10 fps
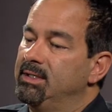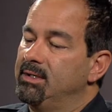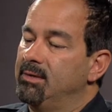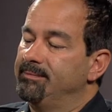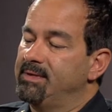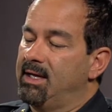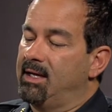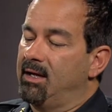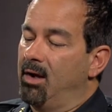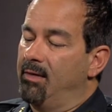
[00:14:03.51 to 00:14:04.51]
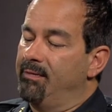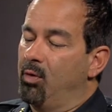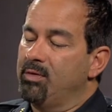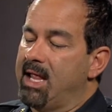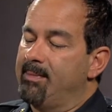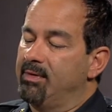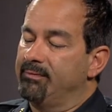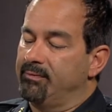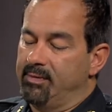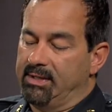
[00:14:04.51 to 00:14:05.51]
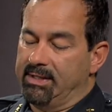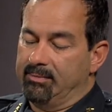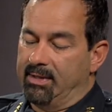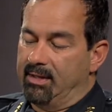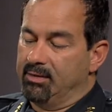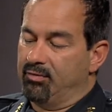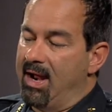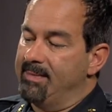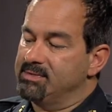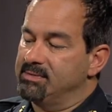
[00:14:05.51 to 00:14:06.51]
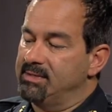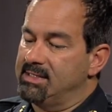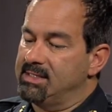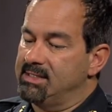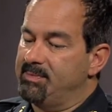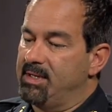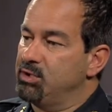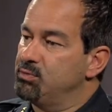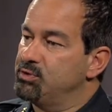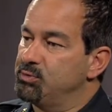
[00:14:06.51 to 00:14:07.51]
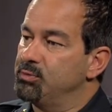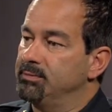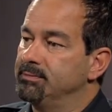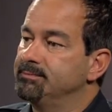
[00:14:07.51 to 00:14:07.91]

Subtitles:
you know, the whole gamut of, really, crimes. It's been a huge tool.